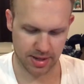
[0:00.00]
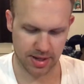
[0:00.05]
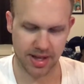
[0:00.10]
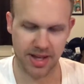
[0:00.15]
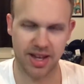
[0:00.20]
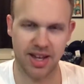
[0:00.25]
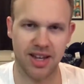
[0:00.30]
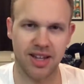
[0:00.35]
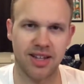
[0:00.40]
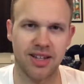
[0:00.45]

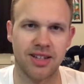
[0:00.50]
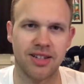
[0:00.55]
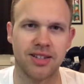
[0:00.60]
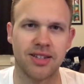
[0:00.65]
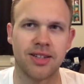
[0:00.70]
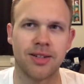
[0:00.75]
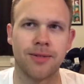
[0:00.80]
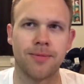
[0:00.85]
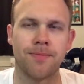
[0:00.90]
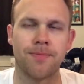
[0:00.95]

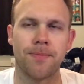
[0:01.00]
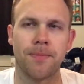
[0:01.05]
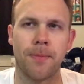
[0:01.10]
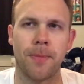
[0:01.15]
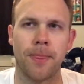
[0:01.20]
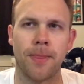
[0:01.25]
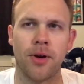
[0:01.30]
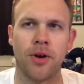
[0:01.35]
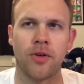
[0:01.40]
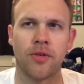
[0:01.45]
And
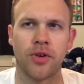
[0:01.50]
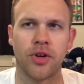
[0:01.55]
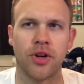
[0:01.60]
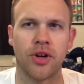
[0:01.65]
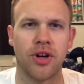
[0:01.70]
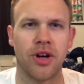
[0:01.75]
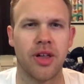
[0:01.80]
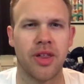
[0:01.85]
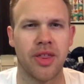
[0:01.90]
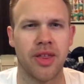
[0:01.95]

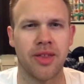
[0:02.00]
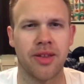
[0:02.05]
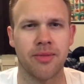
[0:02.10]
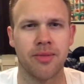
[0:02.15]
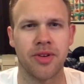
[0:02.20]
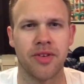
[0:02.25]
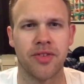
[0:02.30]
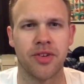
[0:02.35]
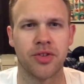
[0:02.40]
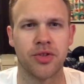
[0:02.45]
overall, I think I'm
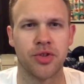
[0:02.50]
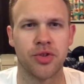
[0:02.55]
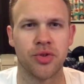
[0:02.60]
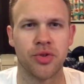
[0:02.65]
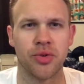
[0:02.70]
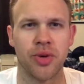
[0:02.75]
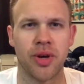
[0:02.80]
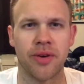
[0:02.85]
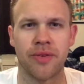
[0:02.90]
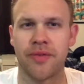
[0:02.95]
going to give it a
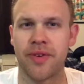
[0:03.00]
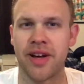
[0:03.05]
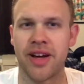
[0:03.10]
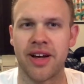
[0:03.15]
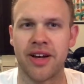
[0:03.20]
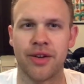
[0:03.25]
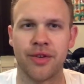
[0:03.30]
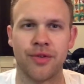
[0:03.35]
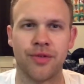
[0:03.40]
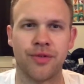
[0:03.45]
2 out of
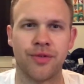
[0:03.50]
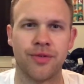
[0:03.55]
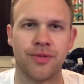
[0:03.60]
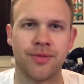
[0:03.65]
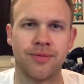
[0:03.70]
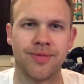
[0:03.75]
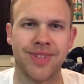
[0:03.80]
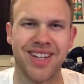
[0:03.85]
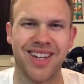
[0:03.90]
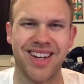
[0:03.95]
5.
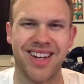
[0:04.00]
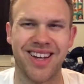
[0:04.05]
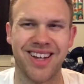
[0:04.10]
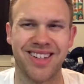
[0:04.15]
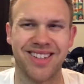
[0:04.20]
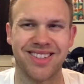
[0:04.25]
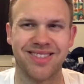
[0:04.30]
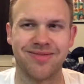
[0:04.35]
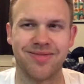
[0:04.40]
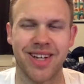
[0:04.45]

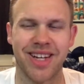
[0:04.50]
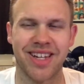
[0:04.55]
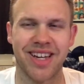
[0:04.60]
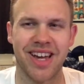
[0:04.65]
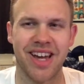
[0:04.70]
I